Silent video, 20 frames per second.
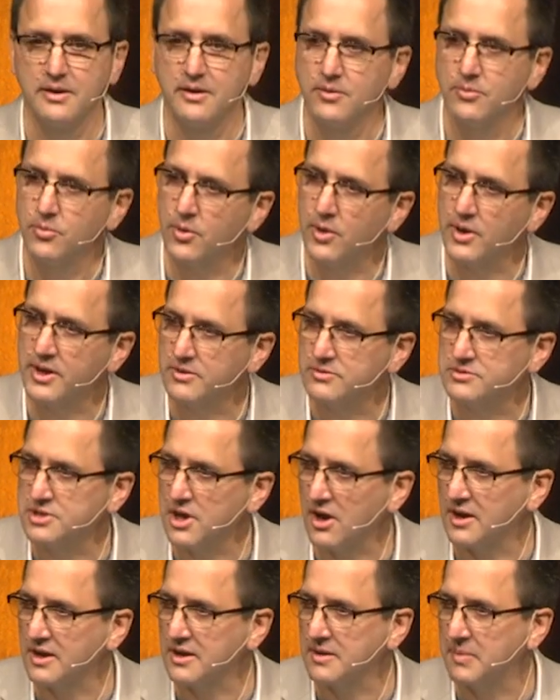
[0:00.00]
What are you
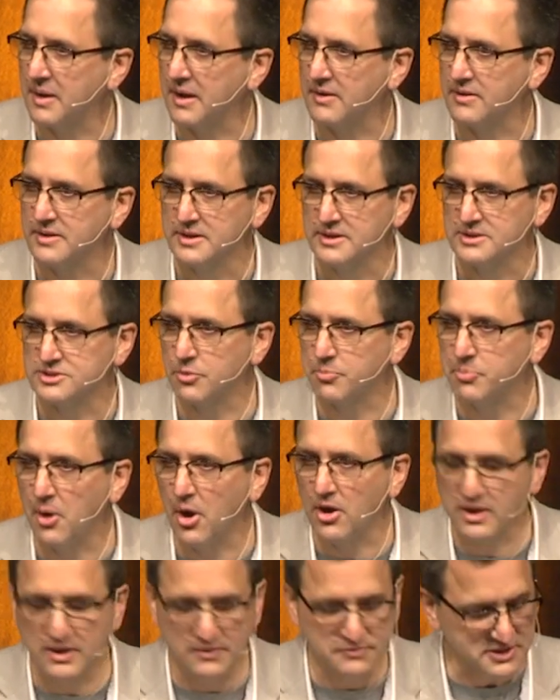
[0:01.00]
talking about? So
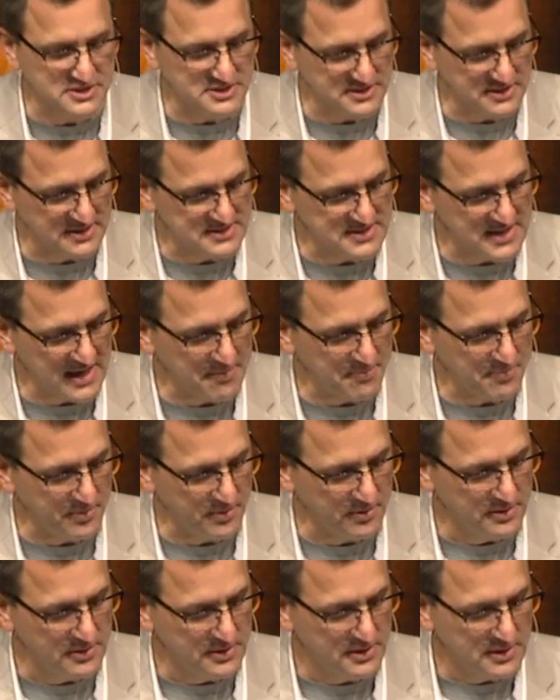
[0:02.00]
Paul gives us an example.
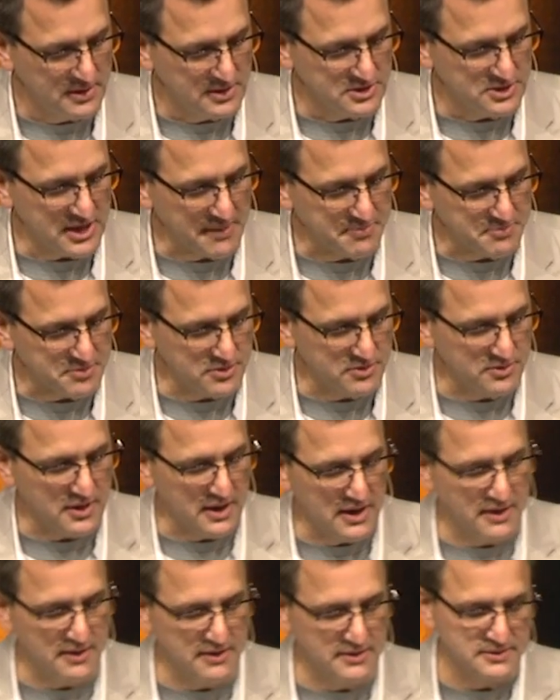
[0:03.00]

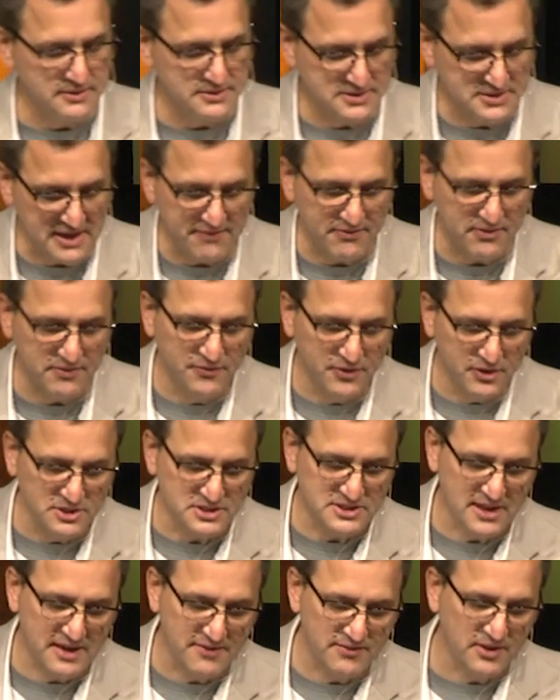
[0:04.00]
Chapter 7, verse
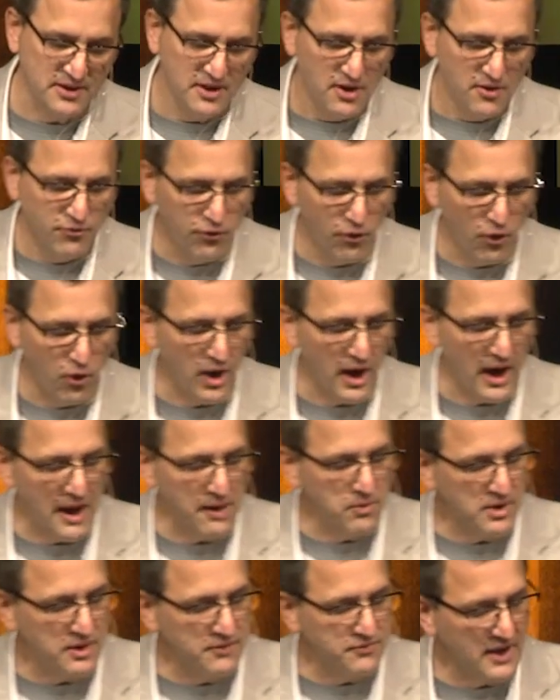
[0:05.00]
7. For I
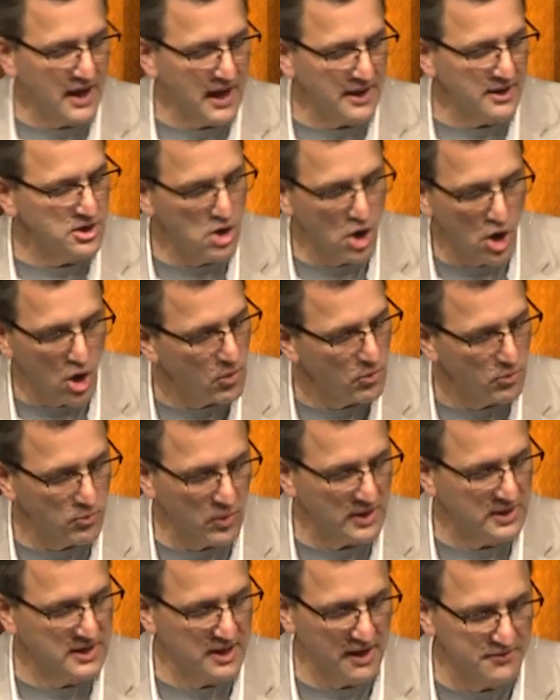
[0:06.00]
would have not known
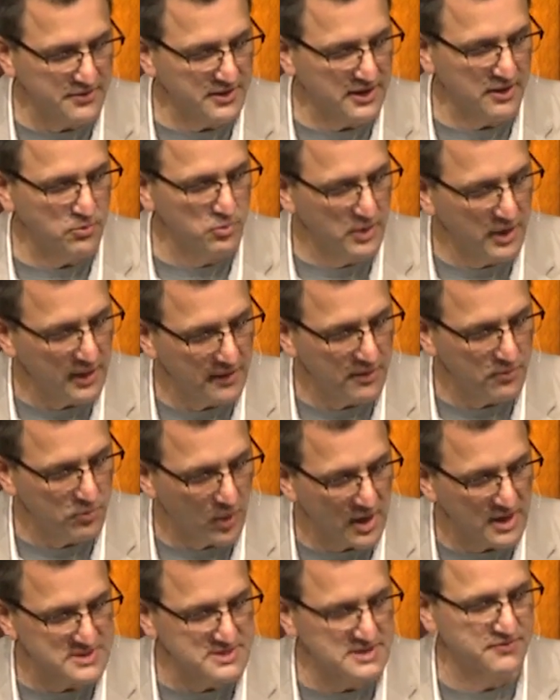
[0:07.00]
what coveting really
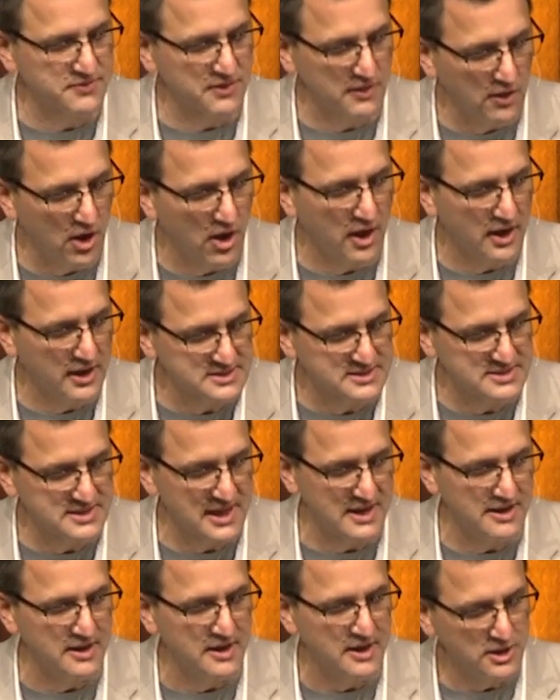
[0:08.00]
was if the law had
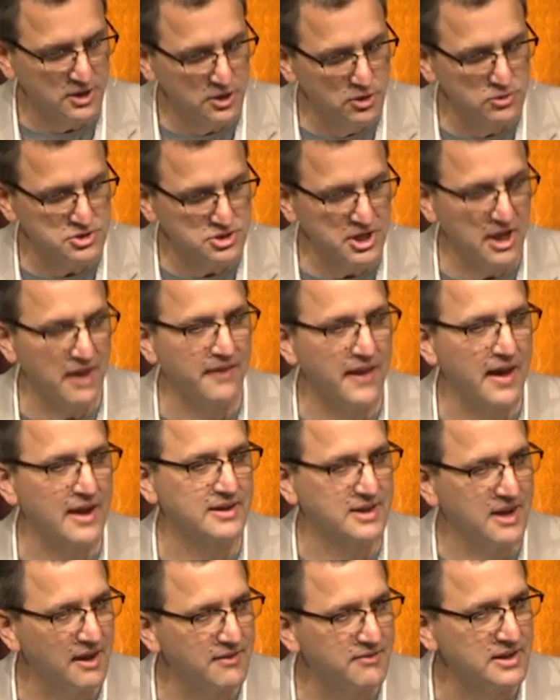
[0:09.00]
said, you shall not
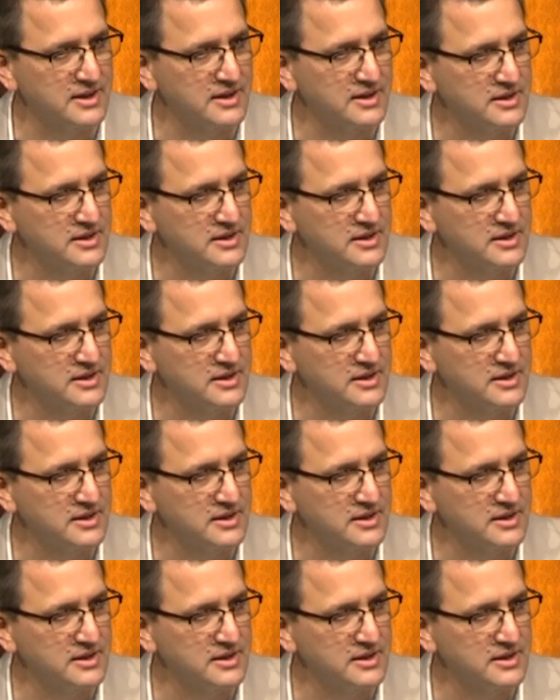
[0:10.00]
covet.